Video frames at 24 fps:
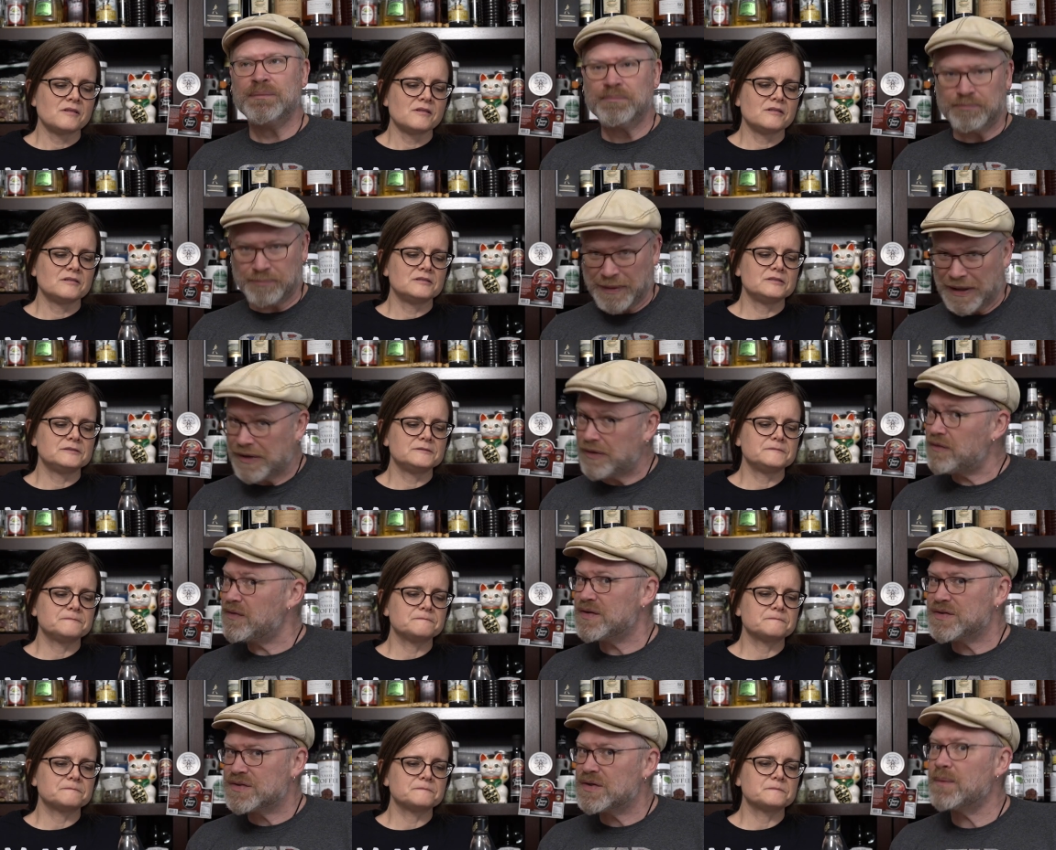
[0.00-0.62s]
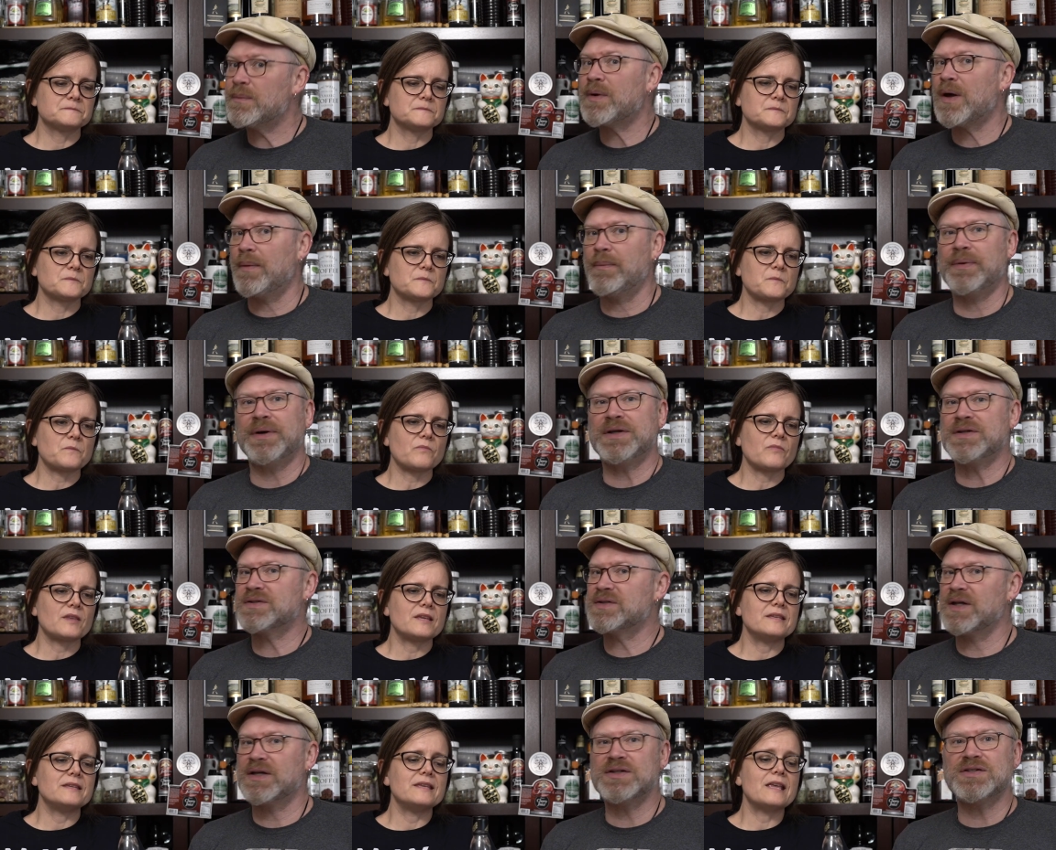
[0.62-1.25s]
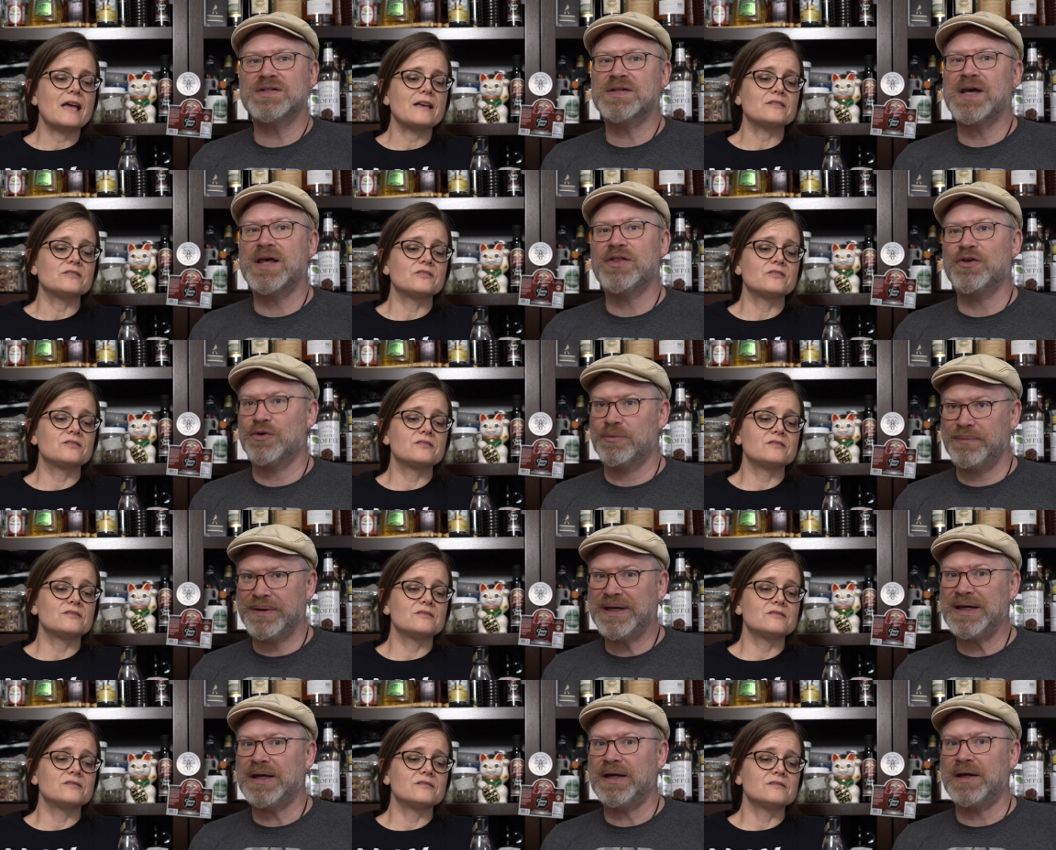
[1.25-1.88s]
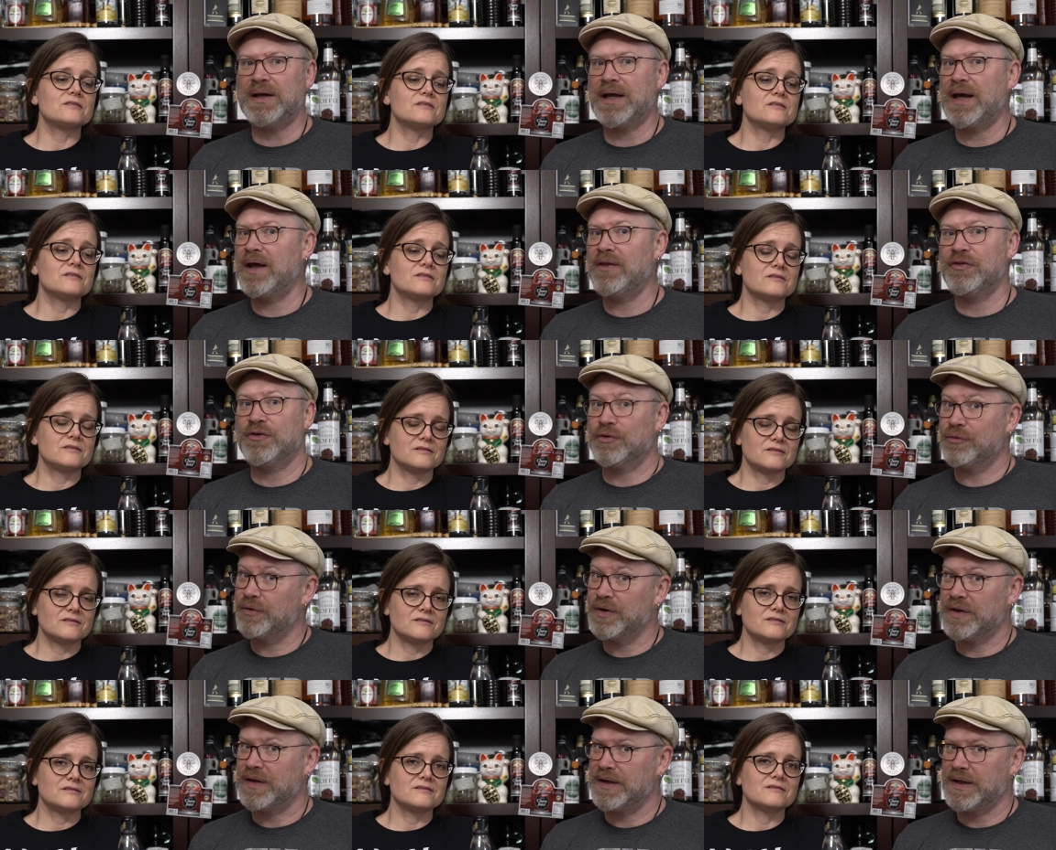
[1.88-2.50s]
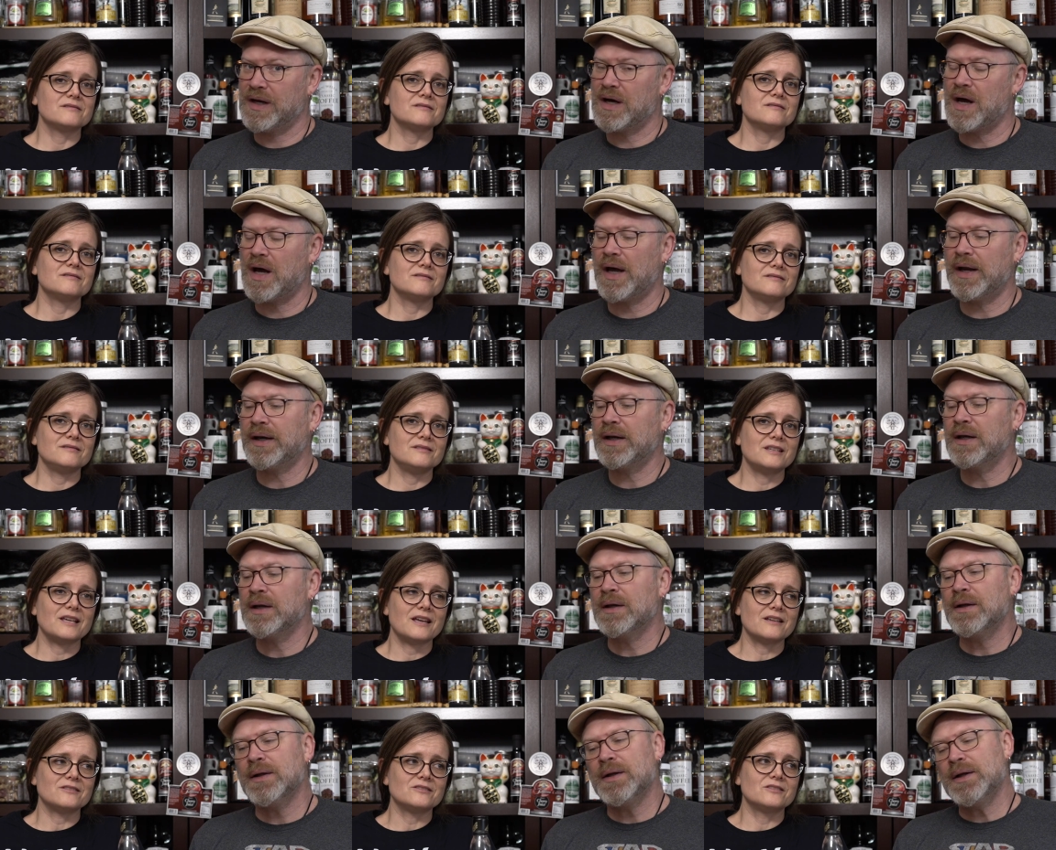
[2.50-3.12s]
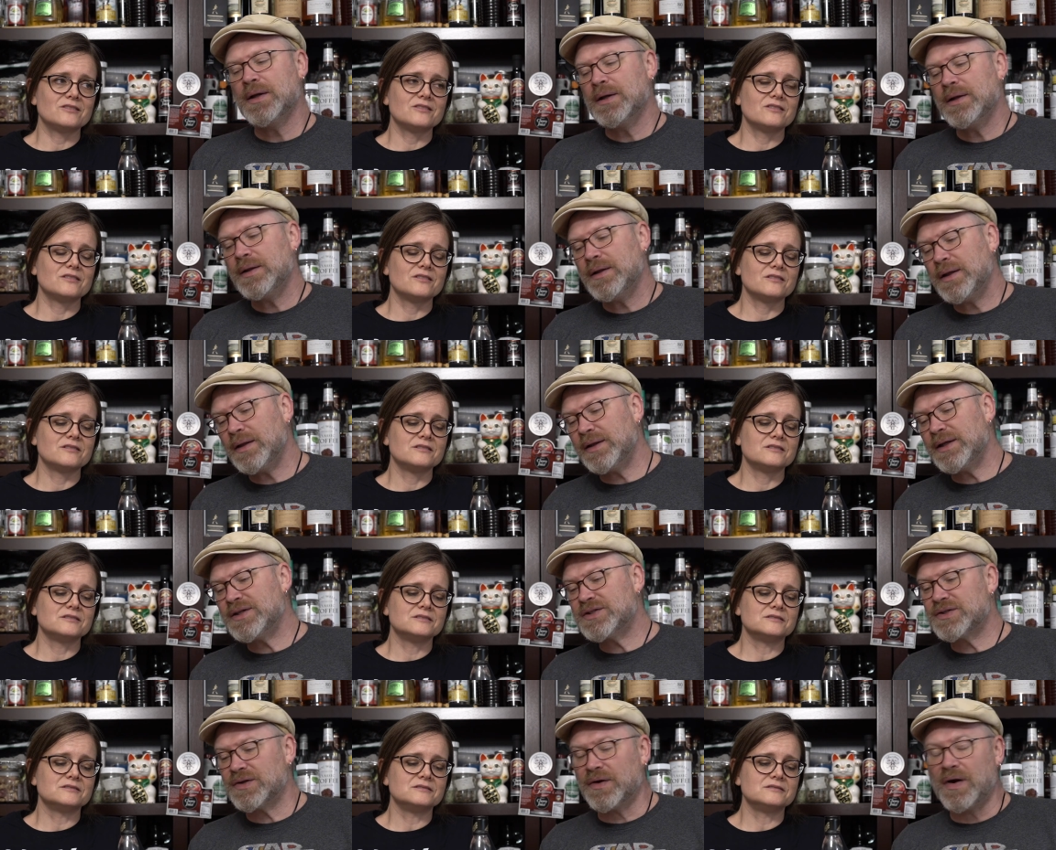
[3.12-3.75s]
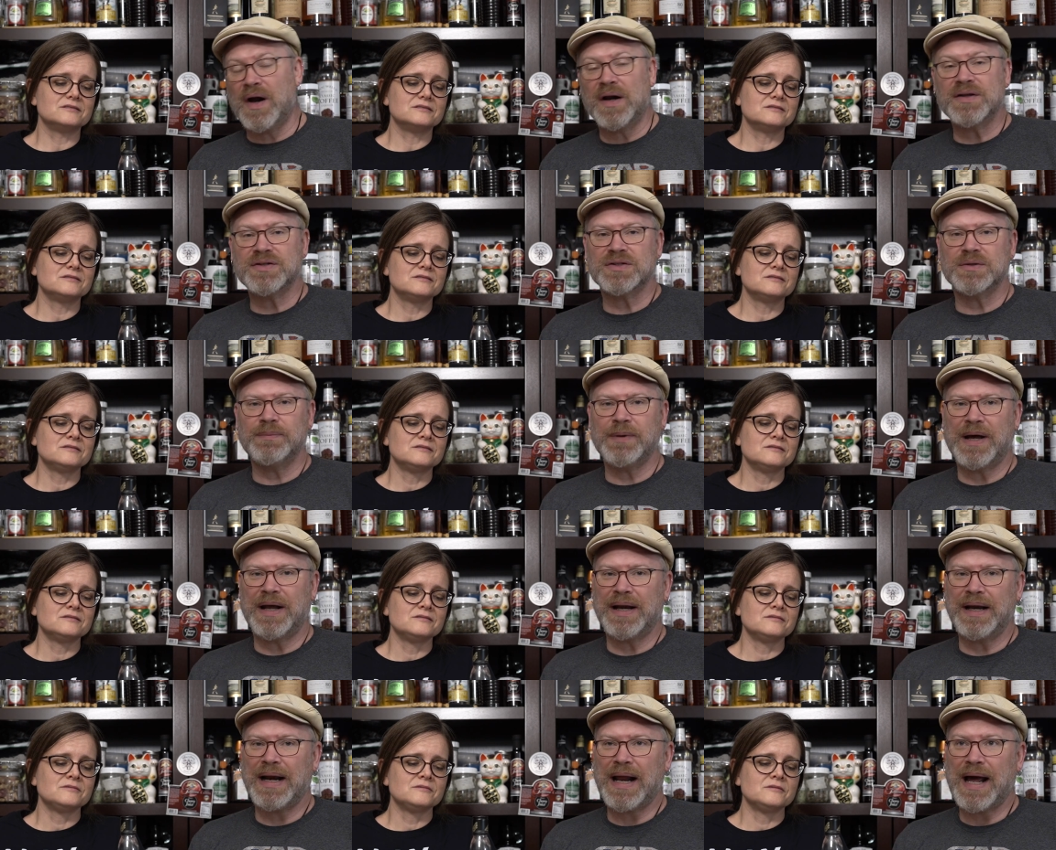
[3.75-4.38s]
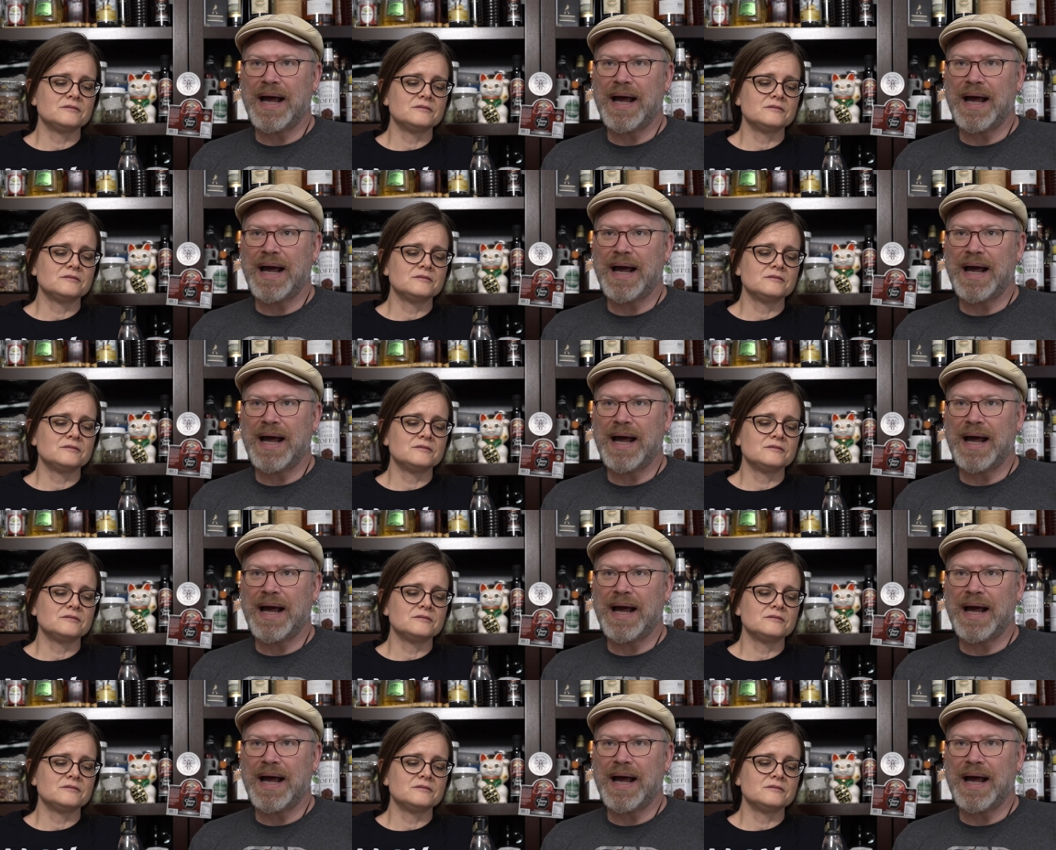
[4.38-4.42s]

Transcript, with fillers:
Speaker 1: Better than some companies that yes. say they're mead and they're really not. Yes. At least they're honest about it.